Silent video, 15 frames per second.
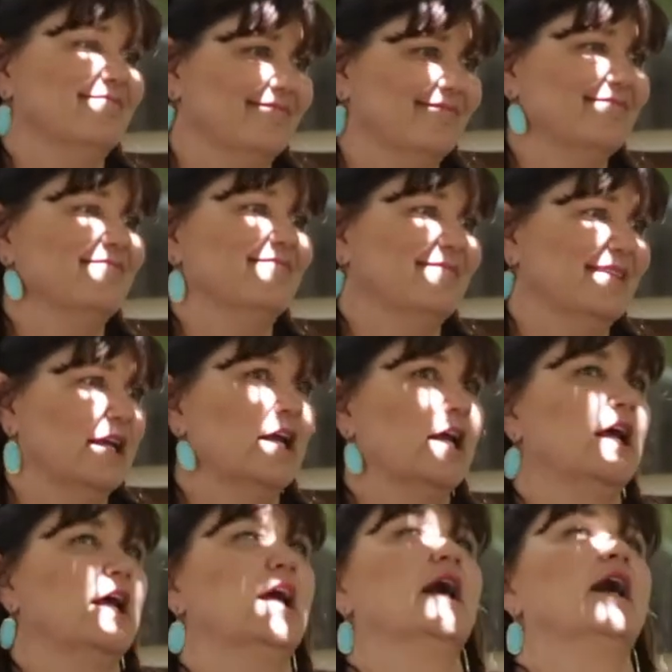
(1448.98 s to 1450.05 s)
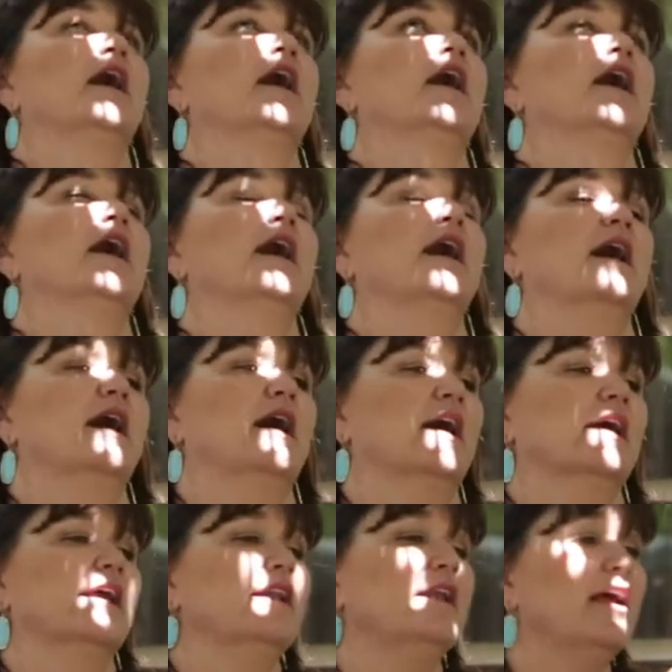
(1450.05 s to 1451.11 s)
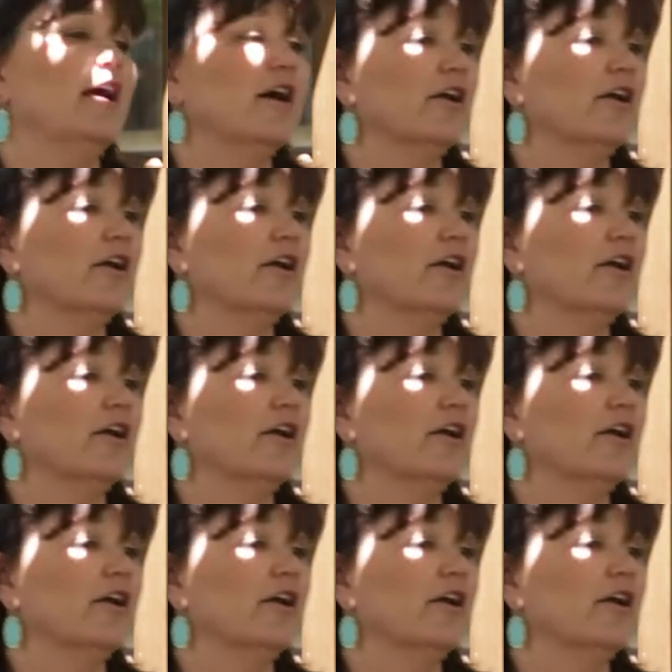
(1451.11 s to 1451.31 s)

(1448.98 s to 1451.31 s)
Now, what is your remedy? Can I